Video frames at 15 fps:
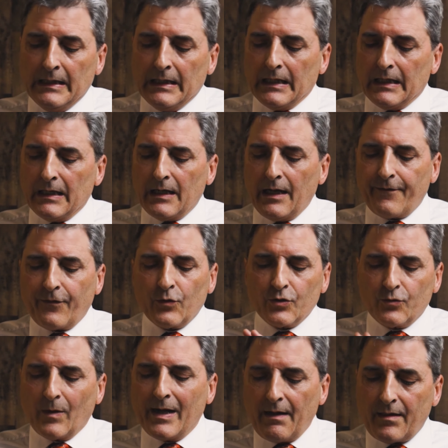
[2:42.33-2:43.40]
I've heard
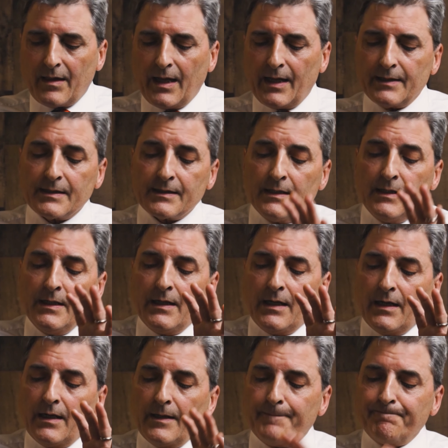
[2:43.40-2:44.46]
great things,
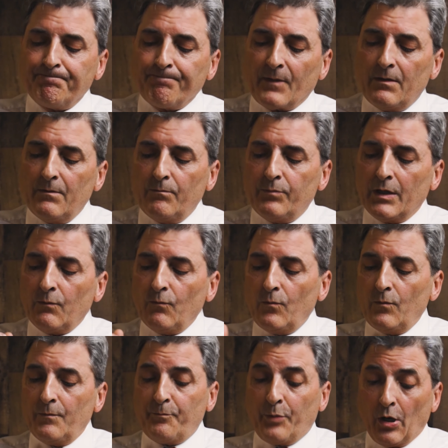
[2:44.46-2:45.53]
but
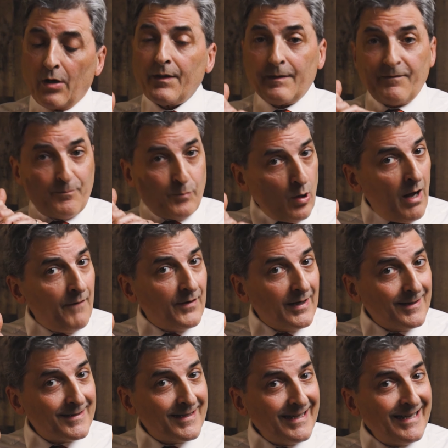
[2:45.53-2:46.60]
part of the
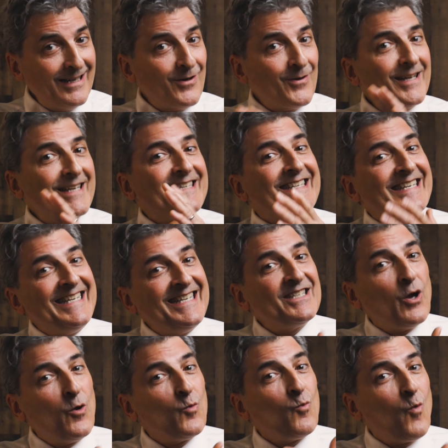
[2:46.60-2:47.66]
provenance here is his
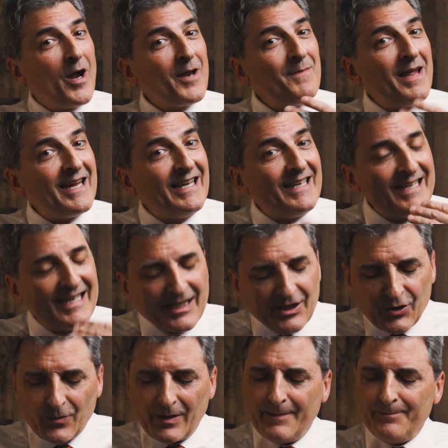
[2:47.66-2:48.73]
own winemaking
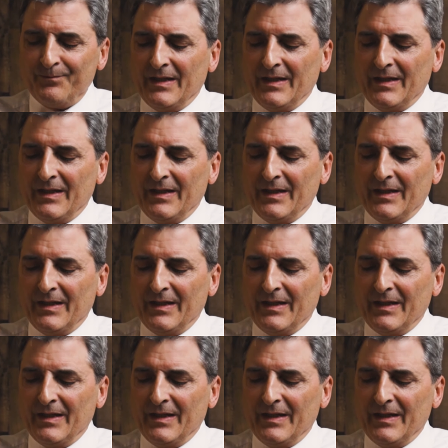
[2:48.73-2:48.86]
history.